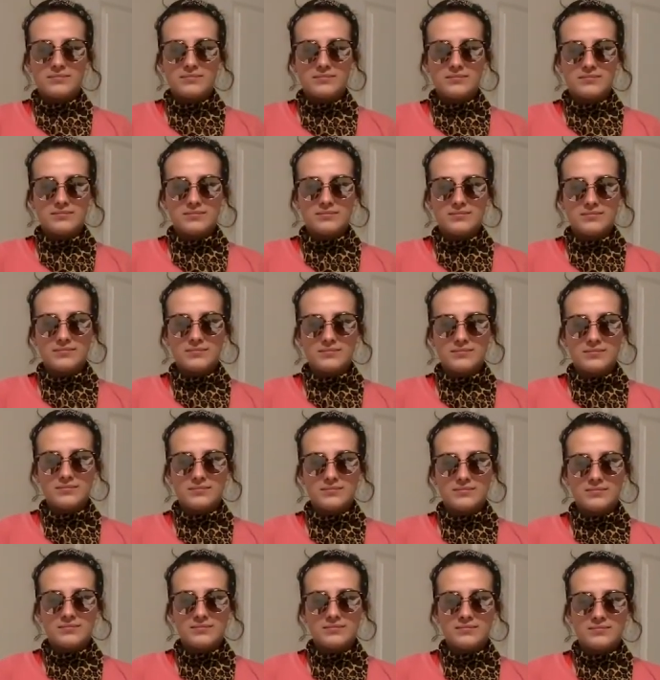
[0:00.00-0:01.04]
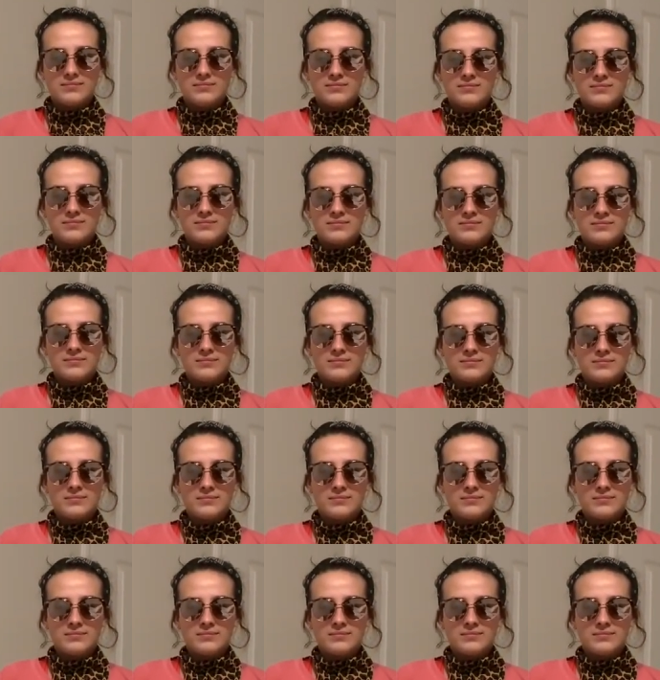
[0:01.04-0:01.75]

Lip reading: (no one is talking)